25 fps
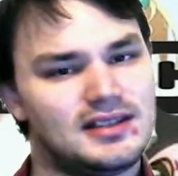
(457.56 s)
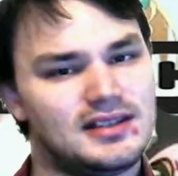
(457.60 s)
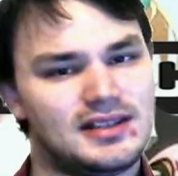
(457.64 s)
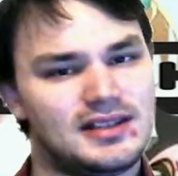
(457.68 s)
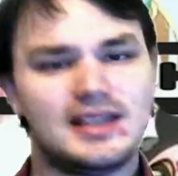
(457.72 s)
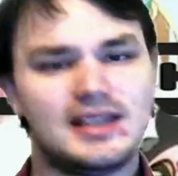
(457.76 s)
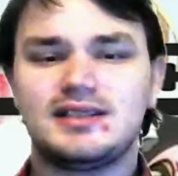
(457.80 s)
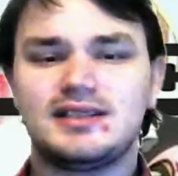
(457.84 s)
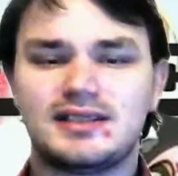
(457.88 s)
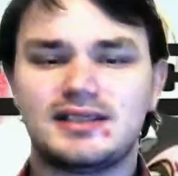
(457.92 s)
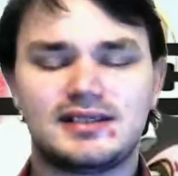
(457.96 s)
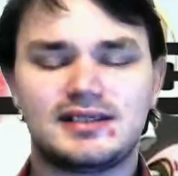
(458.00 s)

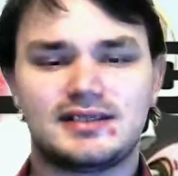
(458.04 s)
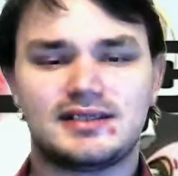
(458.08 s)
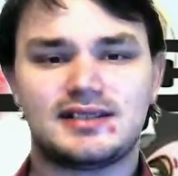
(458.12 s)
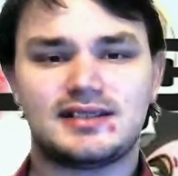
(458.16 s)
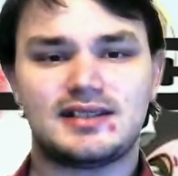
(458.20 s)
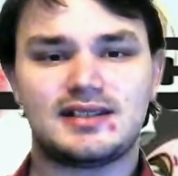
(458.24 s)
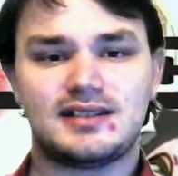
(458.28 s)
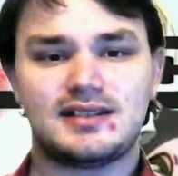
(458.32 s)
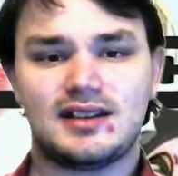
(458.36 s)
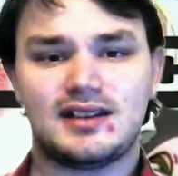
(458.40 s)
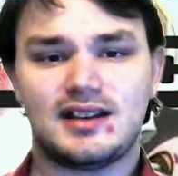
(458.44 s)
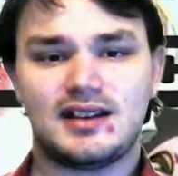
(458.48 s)

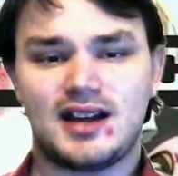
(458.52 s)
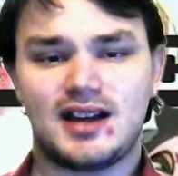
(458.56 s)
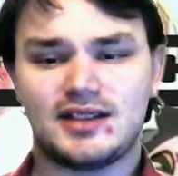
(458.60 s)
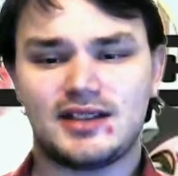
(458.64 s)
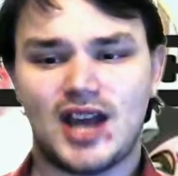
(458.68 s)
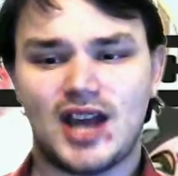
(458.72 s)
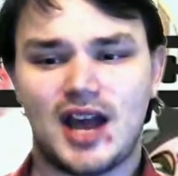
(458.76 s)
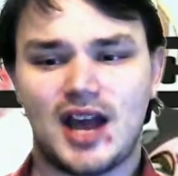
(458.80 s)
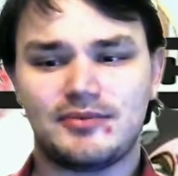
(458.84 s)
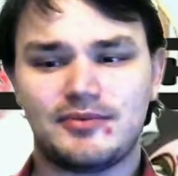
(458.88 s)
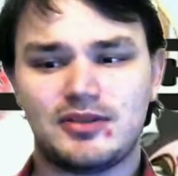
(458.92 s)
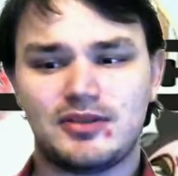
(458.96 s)
this
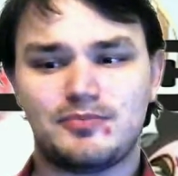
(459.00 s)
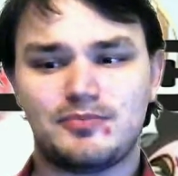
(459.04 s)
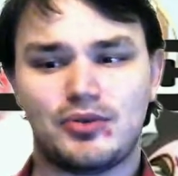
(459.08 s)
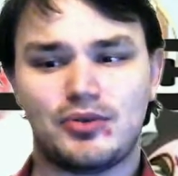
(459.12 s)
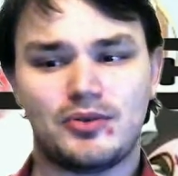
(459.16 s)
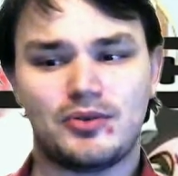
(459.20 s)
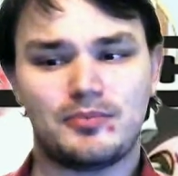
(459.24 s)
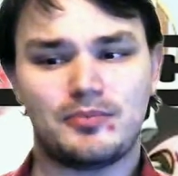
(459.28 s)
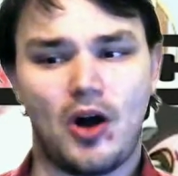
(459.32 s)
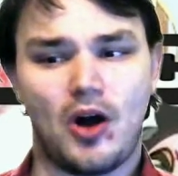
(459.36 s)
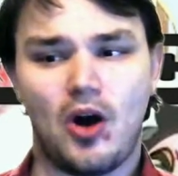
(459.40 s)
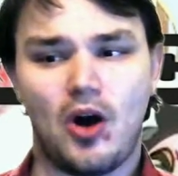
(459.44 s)
chapter
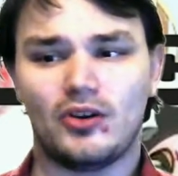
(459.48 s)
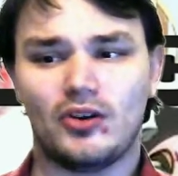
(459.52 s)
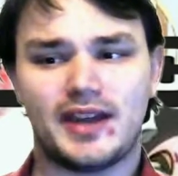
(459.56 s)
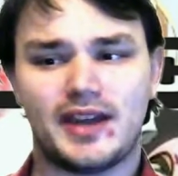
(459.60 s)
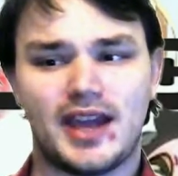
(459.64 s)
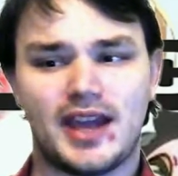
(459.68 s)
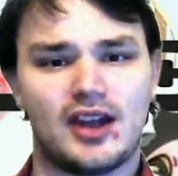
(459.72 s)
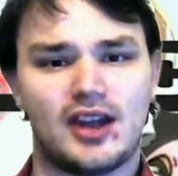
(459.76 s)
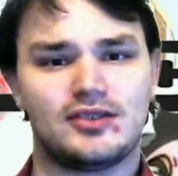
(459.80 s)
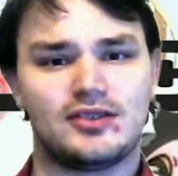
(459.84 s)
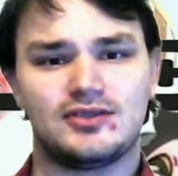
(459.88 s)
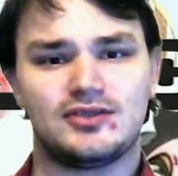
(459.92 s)
put all
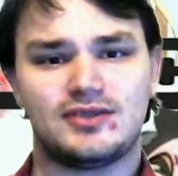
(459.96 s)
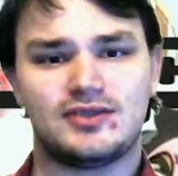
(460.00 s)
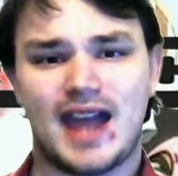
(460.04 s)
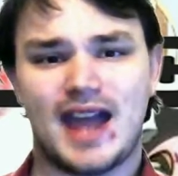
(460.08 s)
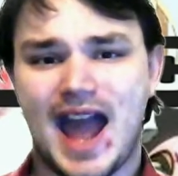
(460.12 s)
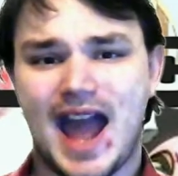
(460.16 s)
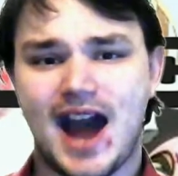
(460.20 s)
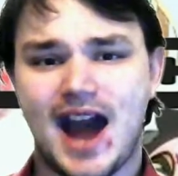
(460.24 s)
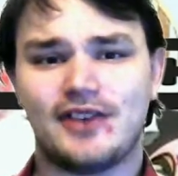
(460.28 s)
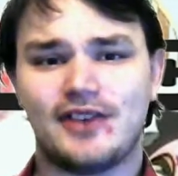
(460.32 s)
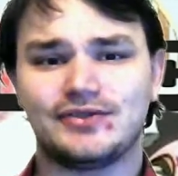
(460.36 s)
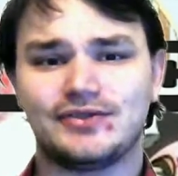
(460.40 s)
characters
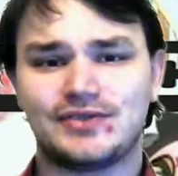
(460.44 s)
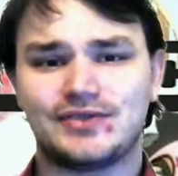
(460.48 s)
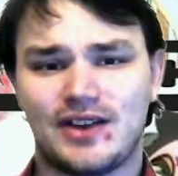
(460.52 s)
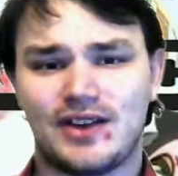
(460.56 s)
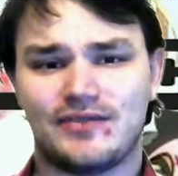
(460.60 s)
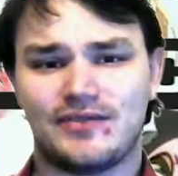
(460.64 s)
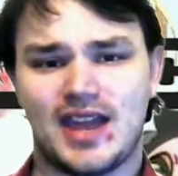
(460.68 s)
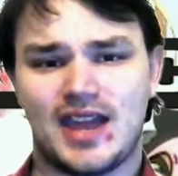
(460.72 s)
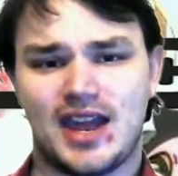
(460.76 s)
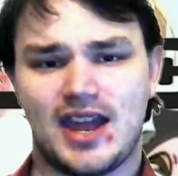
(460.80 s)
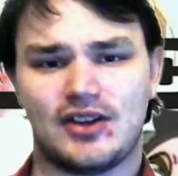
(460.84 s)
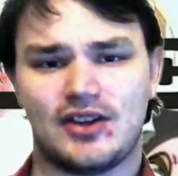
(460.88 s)
out
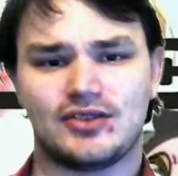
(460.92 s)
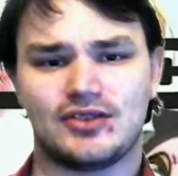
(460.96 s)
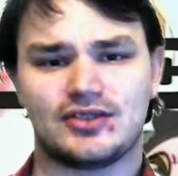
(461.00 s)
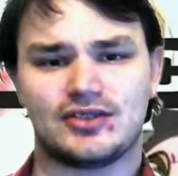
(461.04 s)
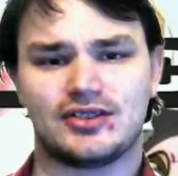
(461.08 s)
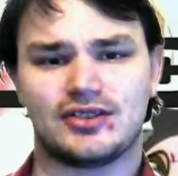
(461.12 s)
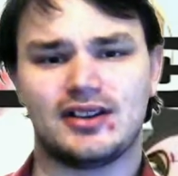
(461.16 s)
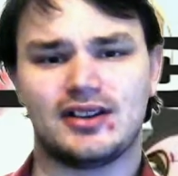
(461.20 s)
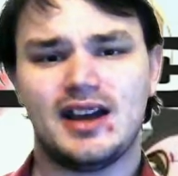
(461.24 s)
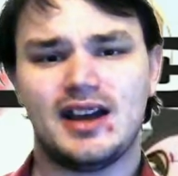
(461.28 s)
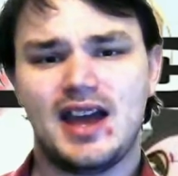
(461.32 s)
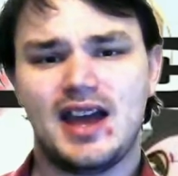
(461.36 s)
of
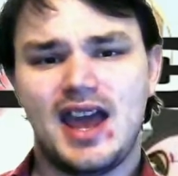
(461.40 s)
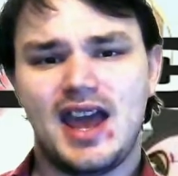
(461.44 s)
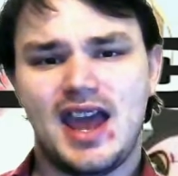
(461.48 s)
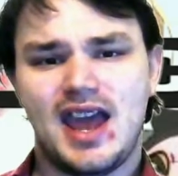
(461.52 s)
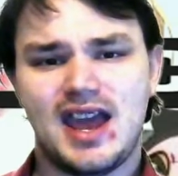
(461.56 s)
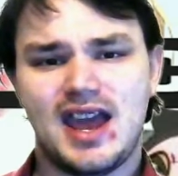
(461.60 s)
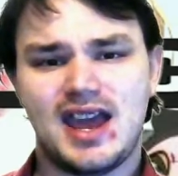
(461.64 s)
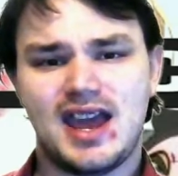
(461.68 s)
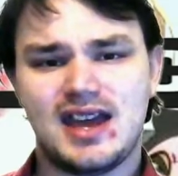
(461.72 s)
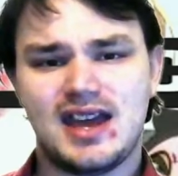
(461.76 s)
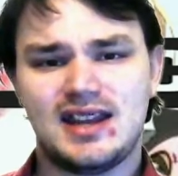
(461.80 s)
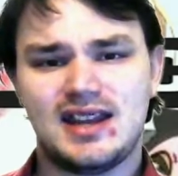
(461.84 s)
character,
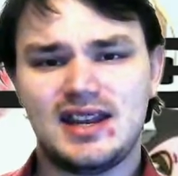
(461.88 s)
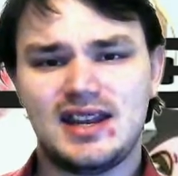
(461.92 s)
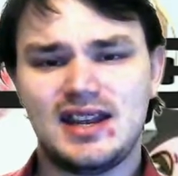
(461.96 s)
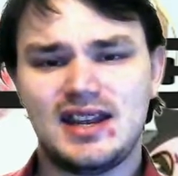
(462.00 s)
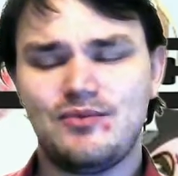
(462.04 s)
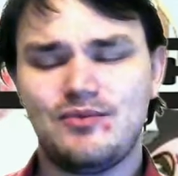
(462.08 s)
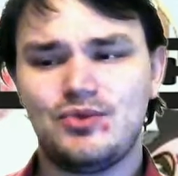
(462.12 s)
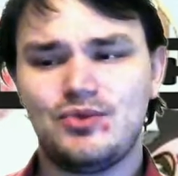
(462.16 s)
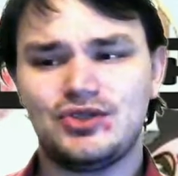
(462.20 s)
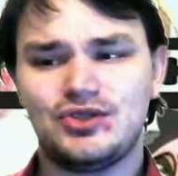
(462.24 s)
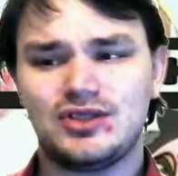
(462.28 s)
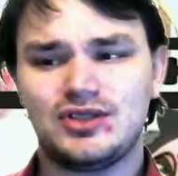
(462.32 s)
and
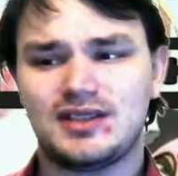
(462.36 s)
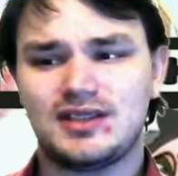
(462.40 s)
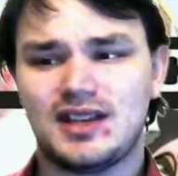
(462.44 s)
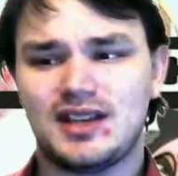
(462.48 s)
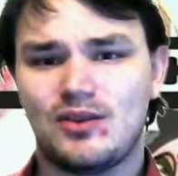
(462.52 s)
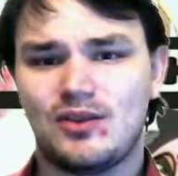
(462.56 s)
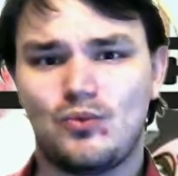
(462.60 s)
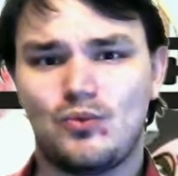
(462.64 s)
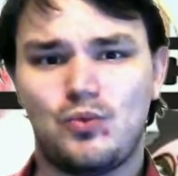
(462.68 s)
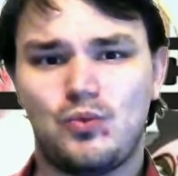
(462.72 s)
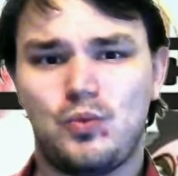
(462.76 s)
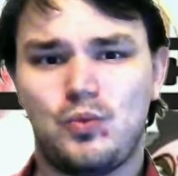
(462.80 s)
it was just
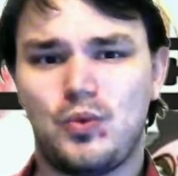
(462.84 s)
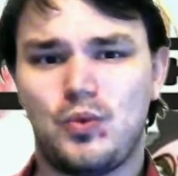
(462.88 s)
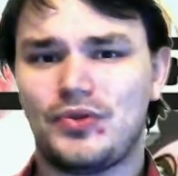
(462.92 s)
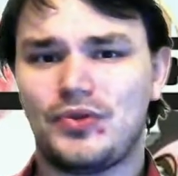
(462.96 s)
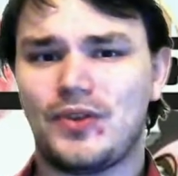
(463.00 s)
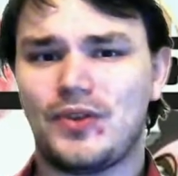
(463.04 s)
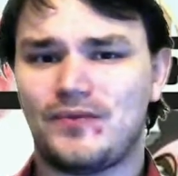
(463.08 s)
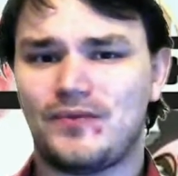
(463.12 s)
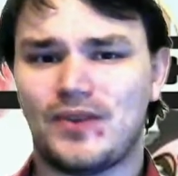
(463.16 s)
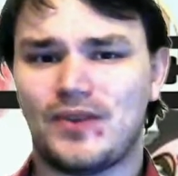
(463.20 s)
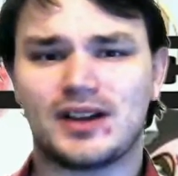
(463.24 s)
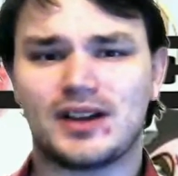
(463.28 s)
like,
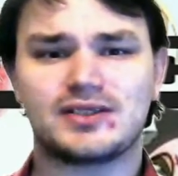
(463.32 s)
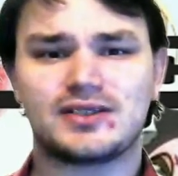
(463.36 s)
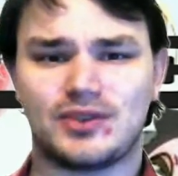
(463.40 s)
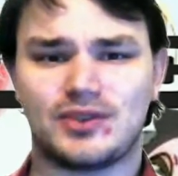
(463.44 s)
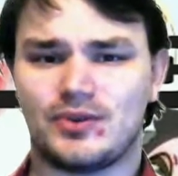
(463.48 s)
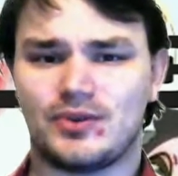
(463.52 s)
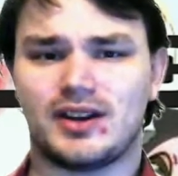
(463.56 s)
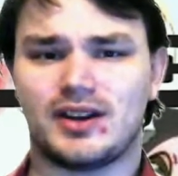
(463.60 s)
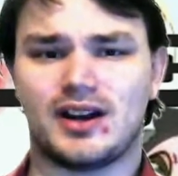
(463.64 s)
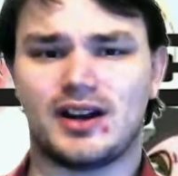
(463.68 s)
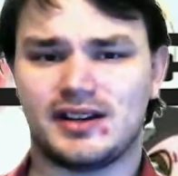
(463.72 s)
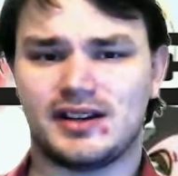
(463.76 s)
what the fuck's
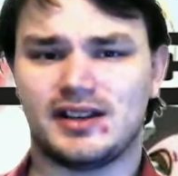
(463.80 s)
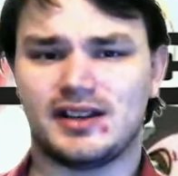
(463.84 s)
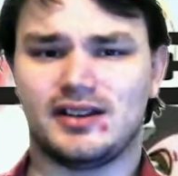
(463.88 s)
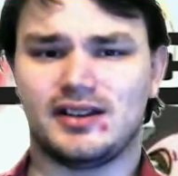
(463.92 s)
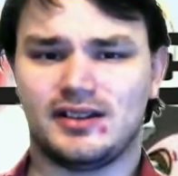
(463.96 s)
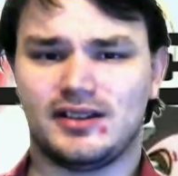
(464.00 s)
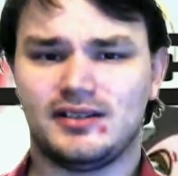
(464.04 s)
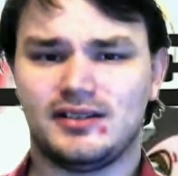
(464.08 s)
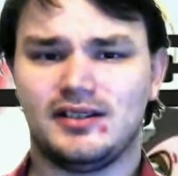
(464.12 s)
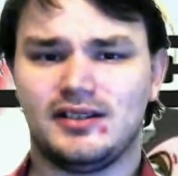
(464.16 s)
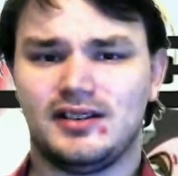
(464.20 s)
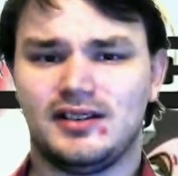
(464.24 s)
going on
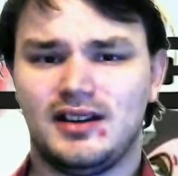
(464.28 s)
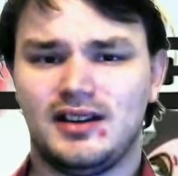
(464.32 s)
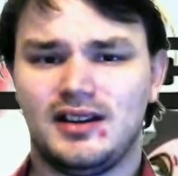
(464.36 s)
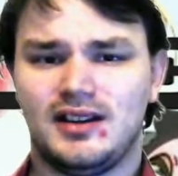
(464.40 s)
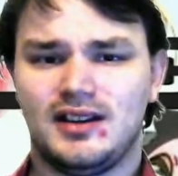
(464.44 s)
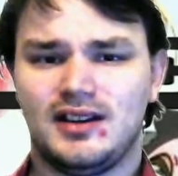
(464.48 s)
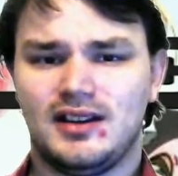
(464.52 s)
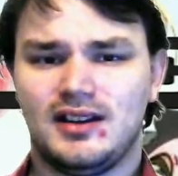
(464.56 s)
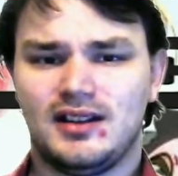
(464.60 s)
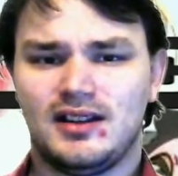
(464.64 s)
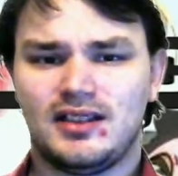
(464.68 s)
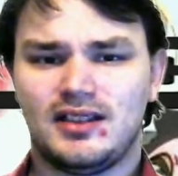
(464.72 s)

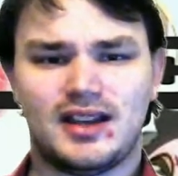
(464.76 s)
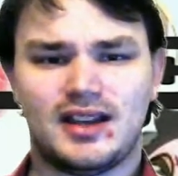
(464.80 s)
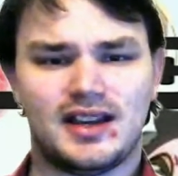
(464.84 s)
here?